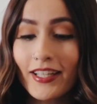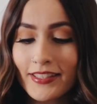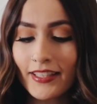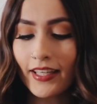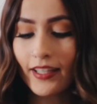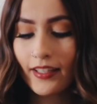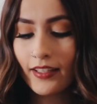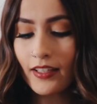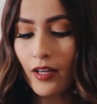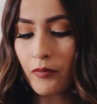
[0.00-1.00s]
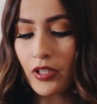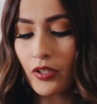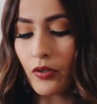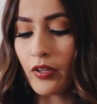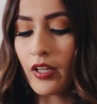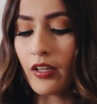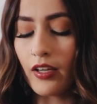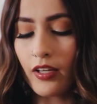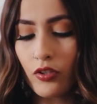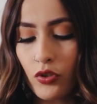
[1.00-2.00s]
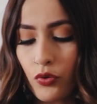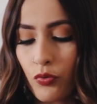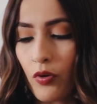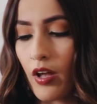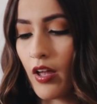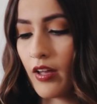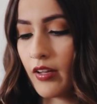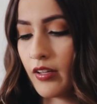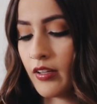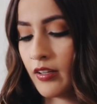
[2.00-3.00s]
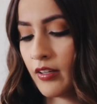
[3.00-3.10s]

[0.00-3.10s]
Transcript: guys in. I'm gonna go ahead and try.